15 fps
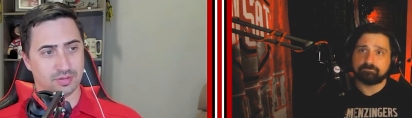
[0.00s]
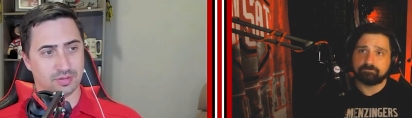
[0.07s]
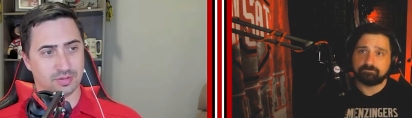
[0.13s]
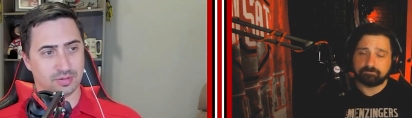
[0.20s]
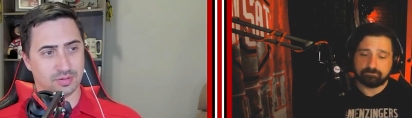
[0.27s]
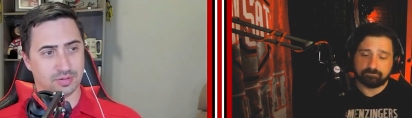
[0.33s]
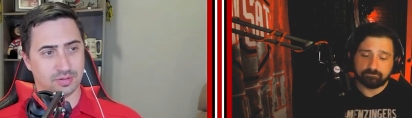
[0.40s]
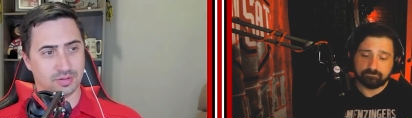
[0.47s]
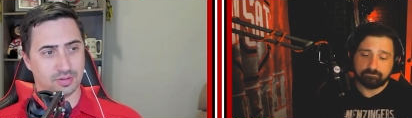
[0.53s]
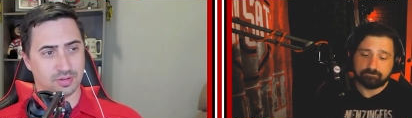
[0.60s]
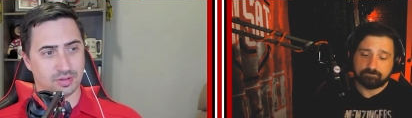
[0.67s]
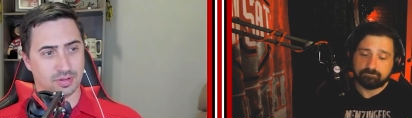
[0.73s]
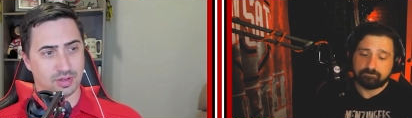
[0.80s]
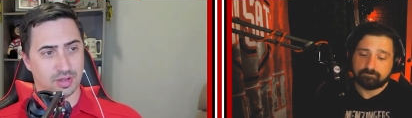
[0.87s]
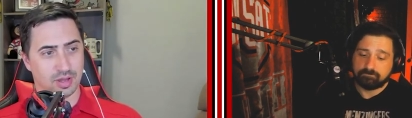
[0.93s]

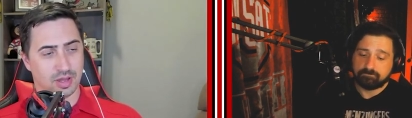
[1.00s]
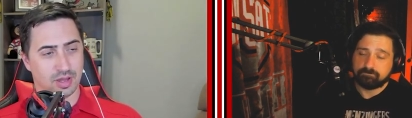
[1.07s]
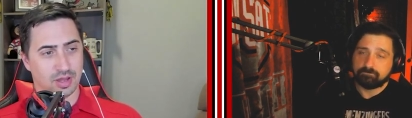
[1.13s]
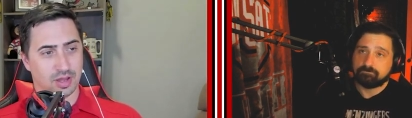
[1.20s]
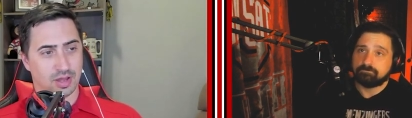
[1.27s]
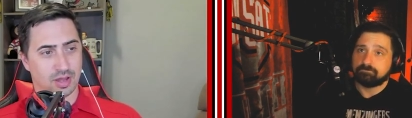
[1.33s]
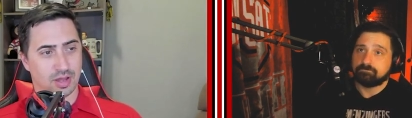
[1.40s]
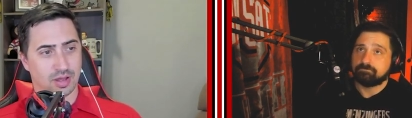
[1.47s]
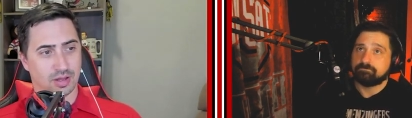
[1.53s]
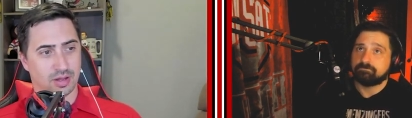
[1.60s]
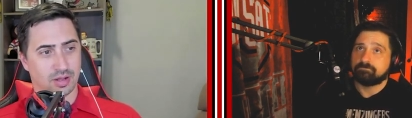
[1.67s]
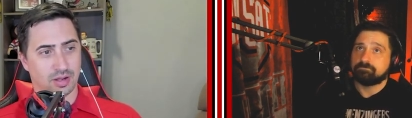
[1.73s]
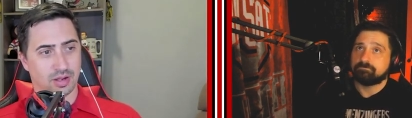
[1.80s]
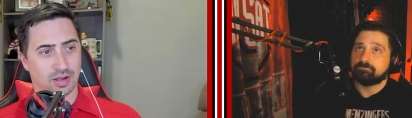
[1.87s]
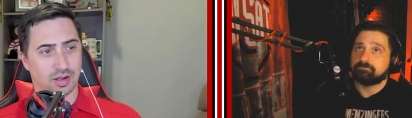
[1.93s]

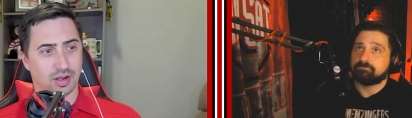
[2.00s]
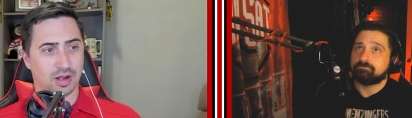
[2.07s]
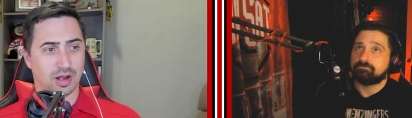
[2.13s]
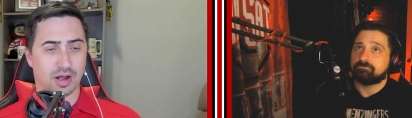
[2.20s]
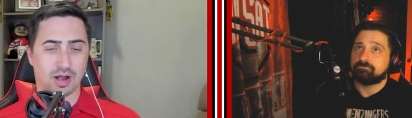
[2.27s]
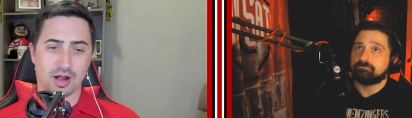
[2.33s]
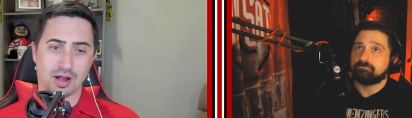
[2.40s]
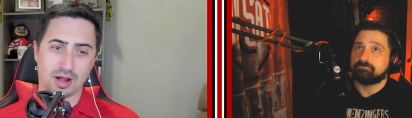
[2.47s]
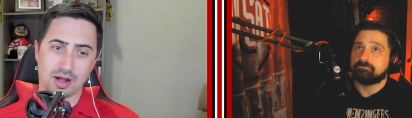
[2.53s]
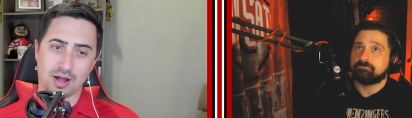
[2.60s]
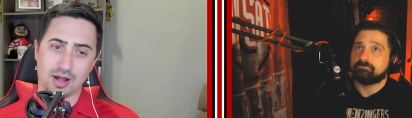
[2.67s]
(silence)